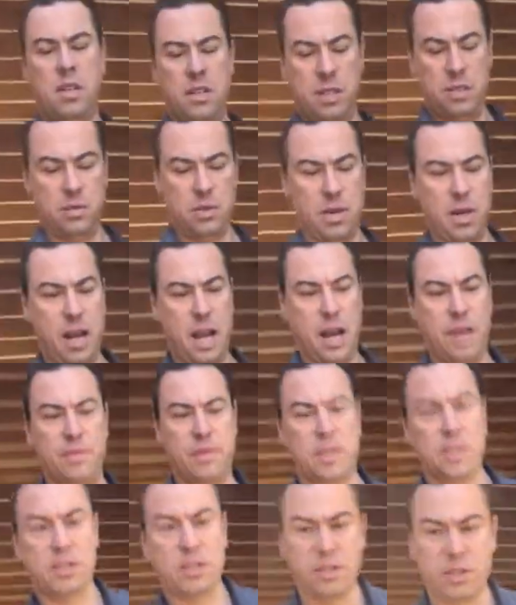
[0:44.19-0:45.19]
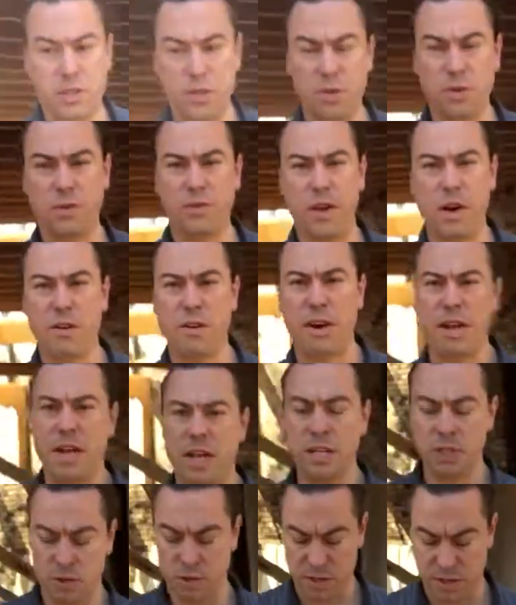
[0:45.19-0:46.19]
So we're going to have these two very
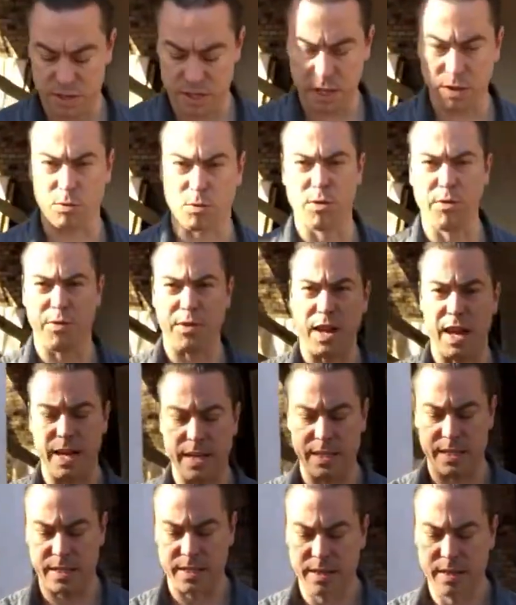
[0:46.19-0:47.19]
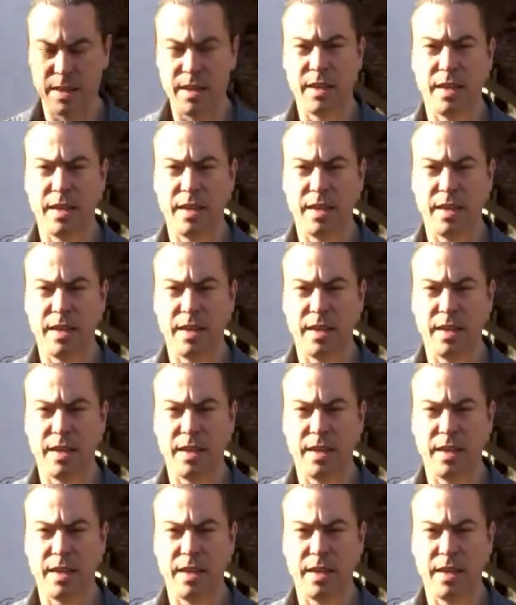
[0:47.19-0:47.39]
interesting roof lines.